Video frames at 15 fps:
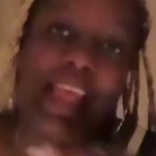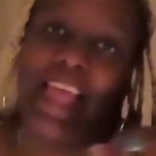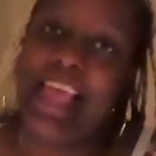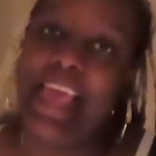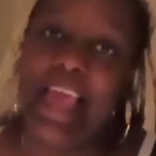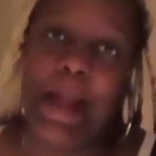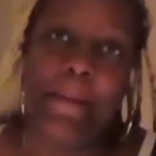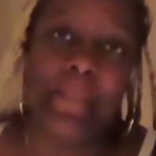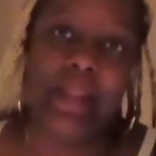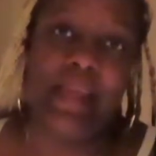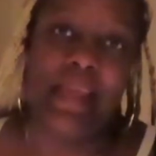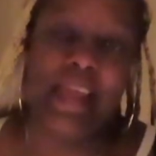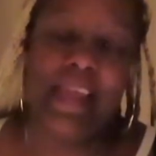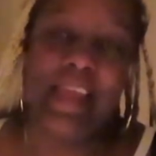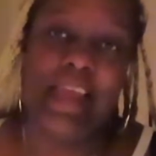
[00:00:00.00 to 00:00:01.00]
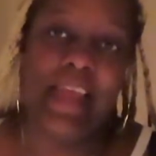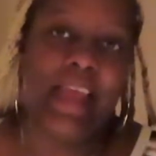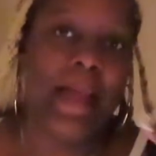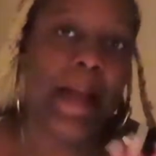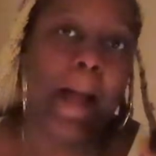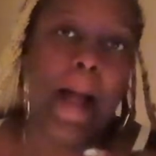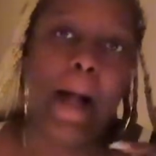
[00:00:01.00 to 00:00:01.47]
Can't complain.
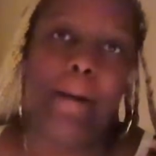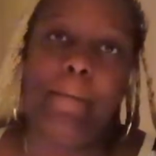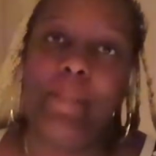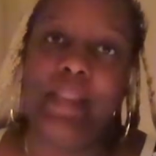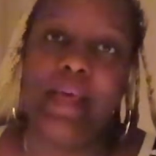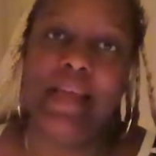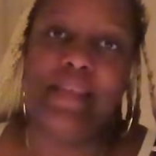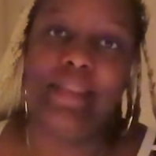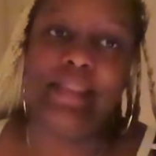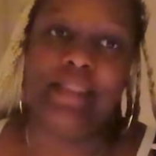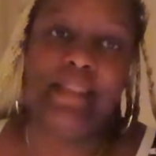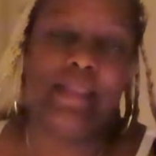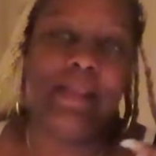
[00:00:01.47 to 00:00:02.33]
I'm blessed.